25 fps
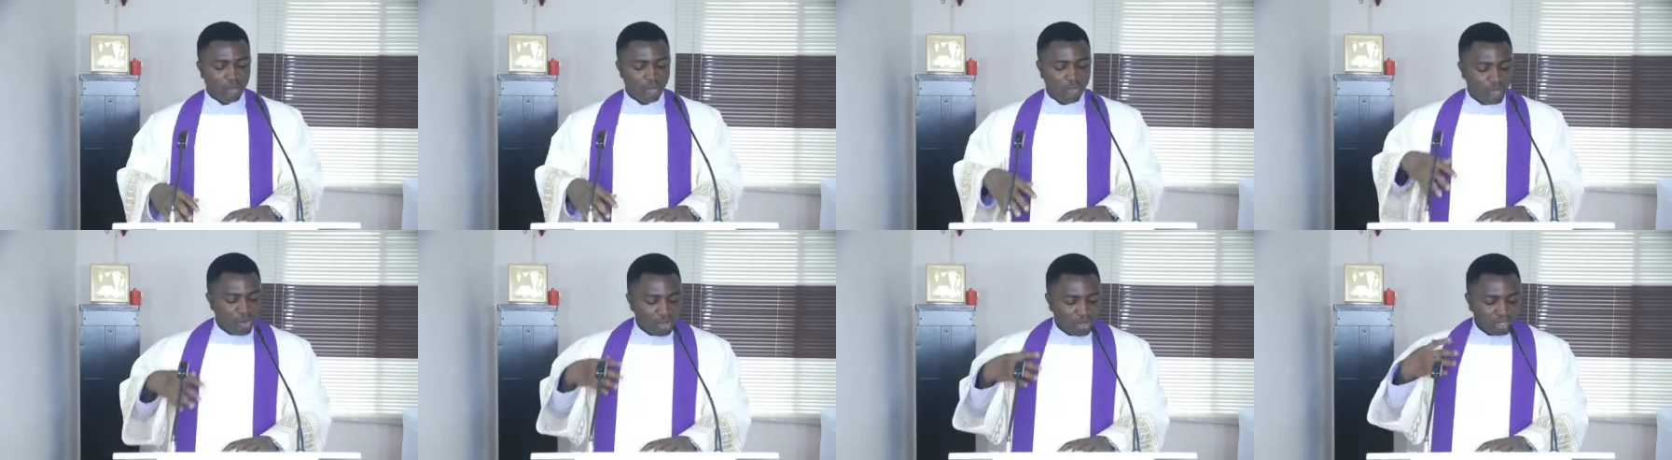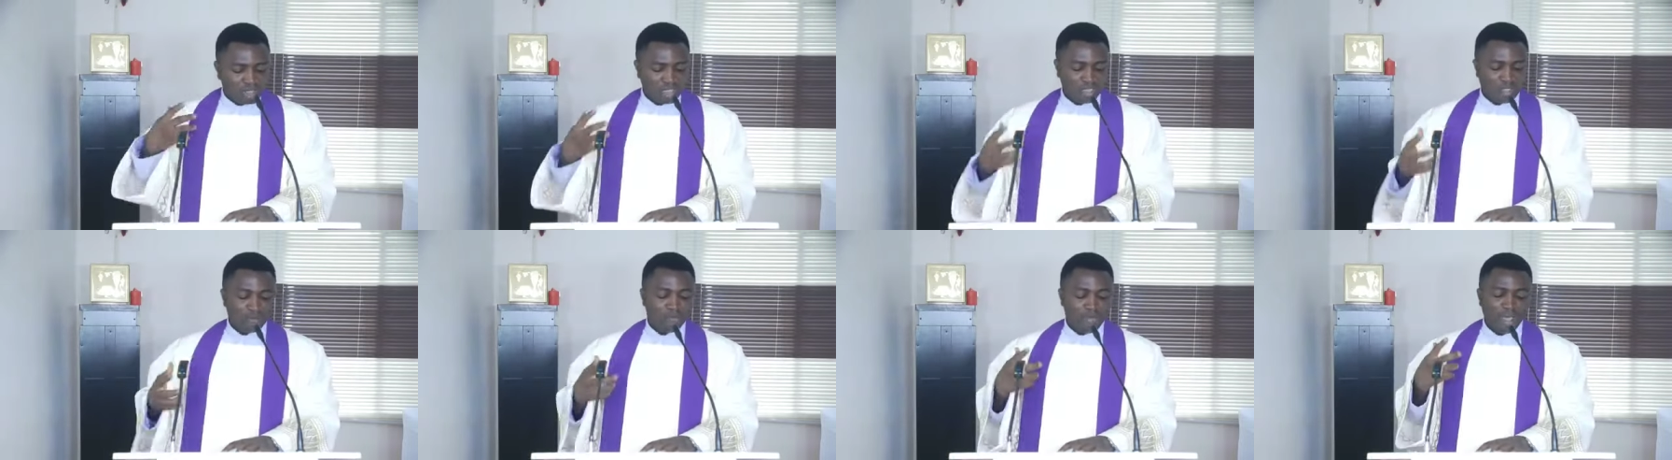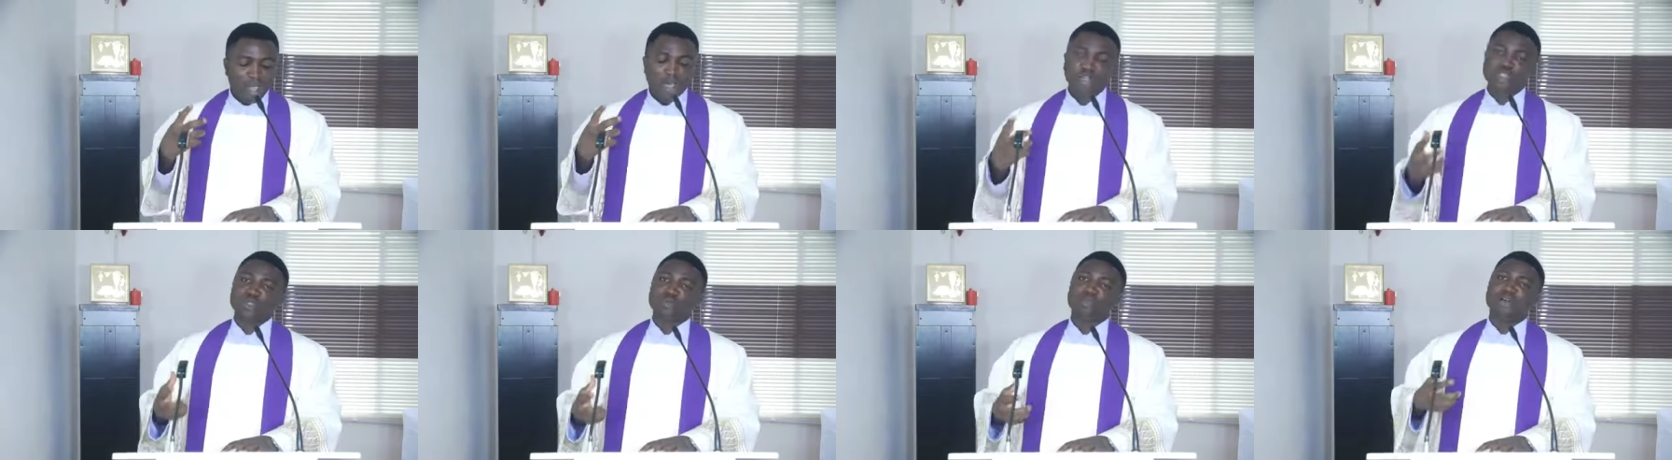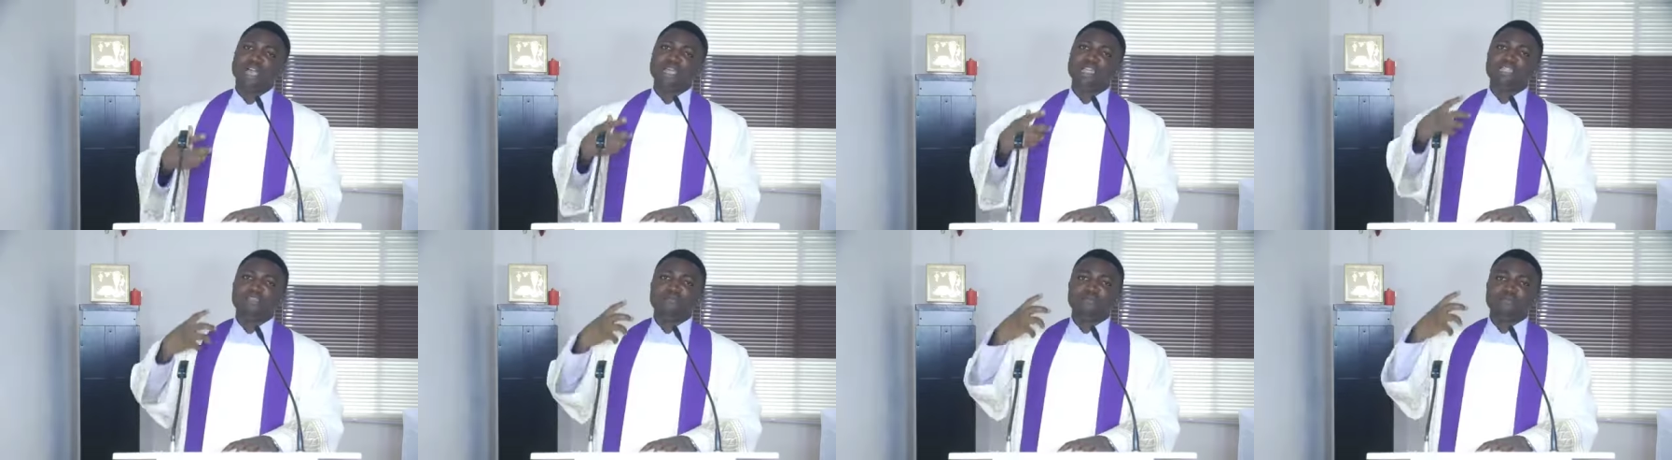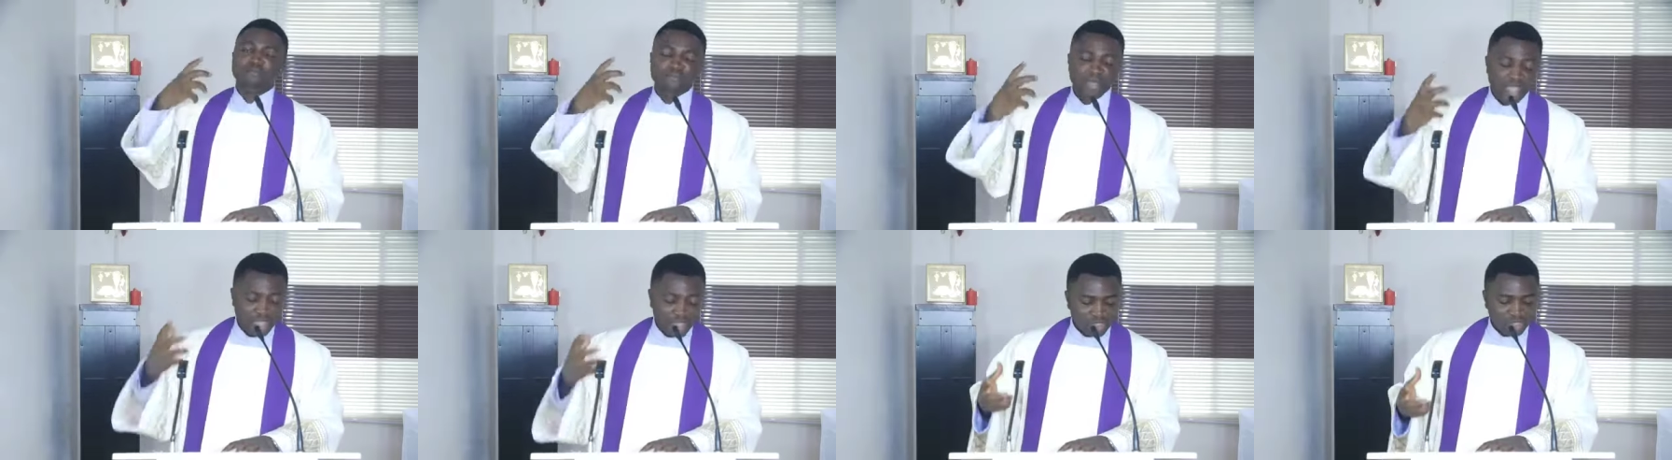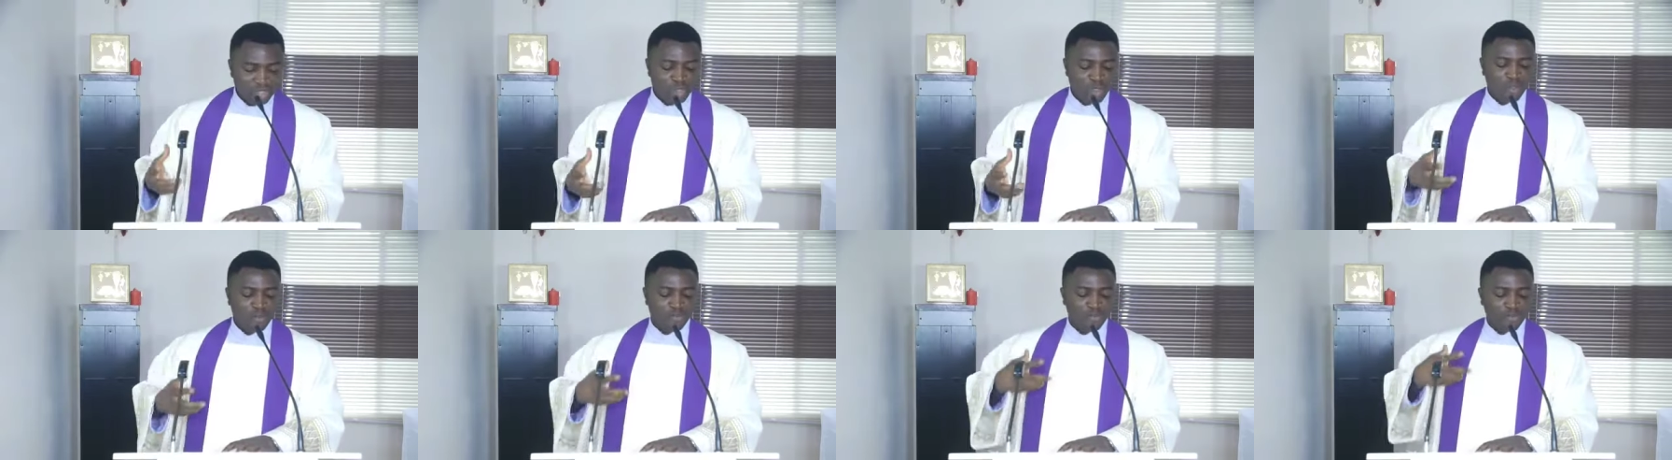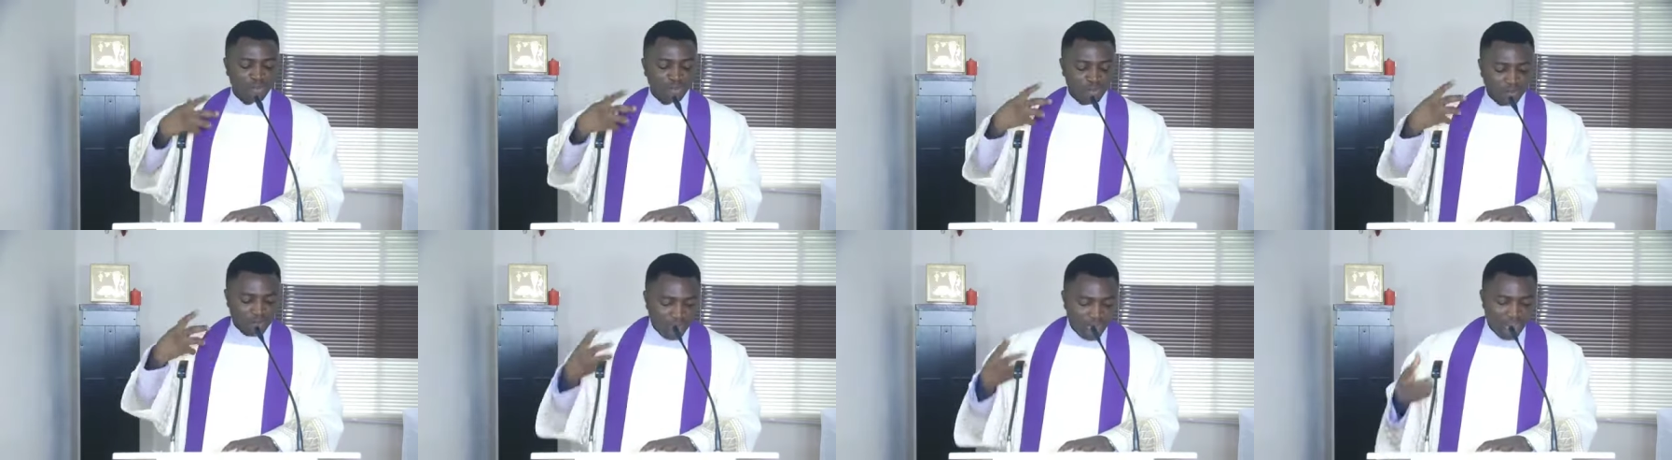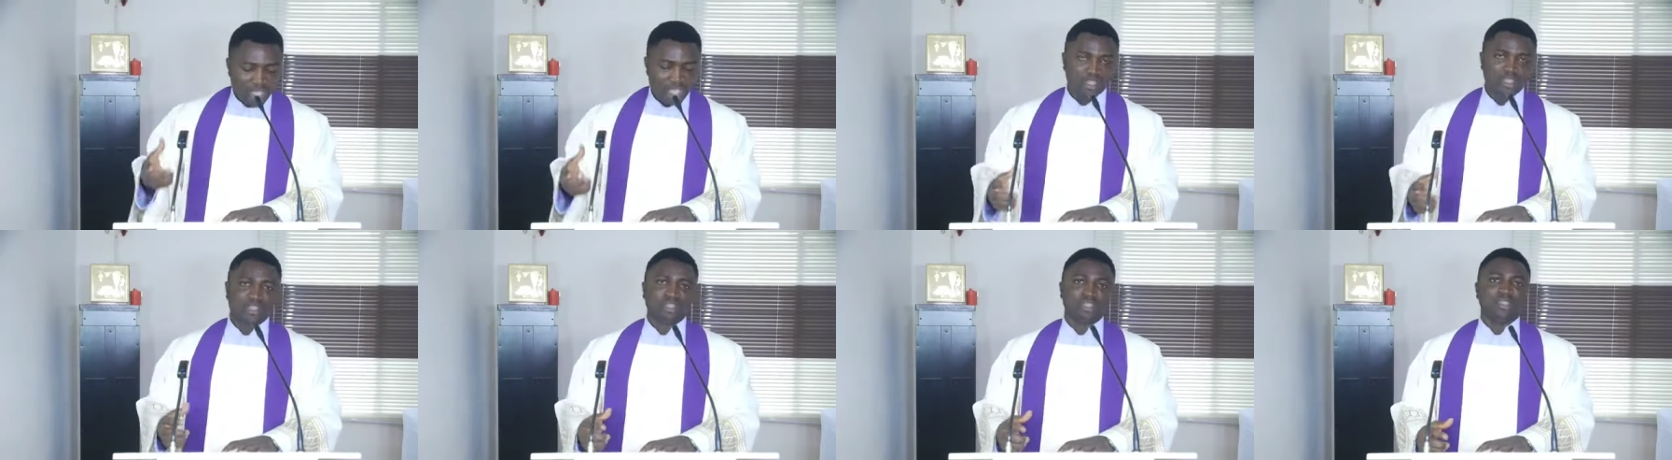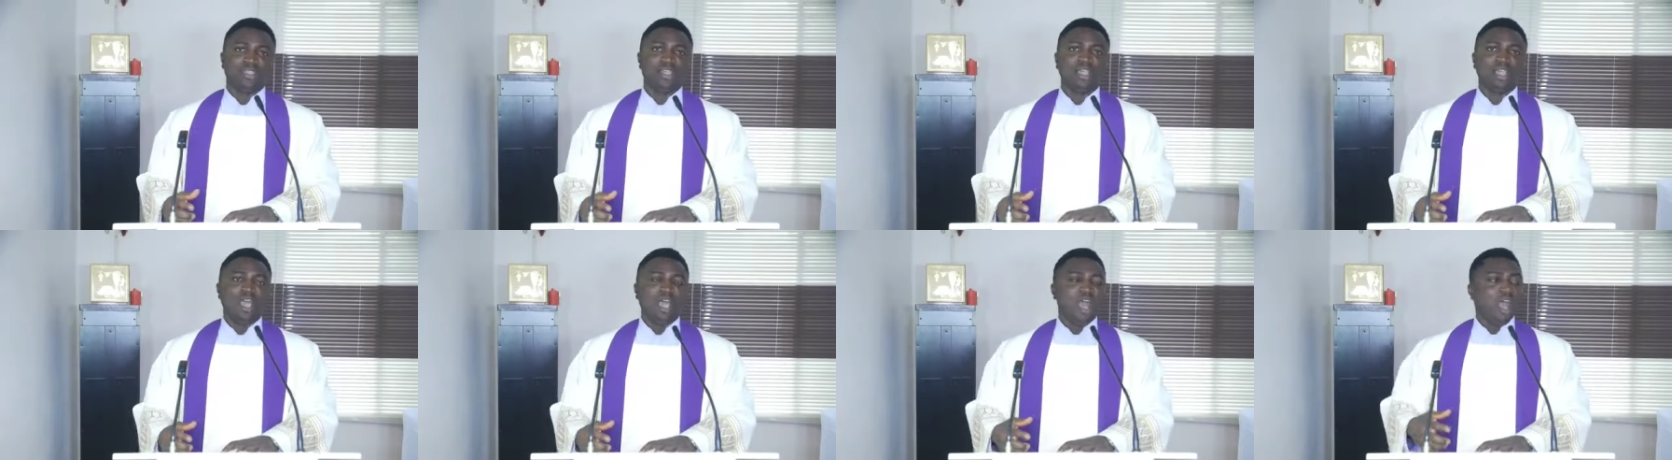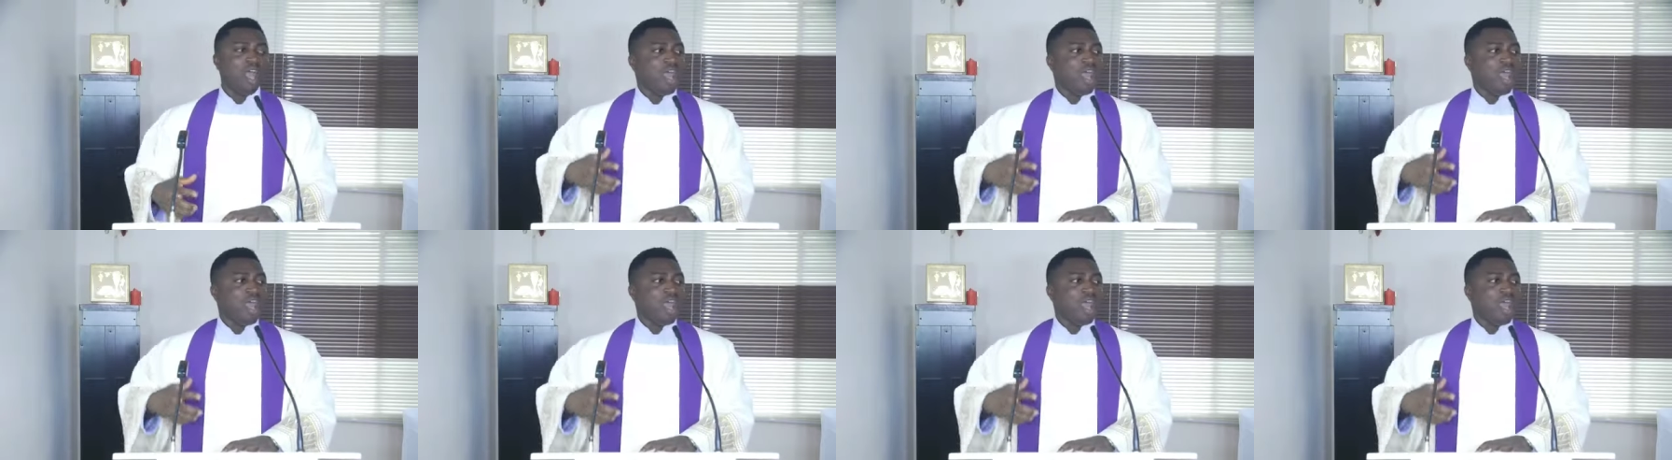brought about by the birth of Christ,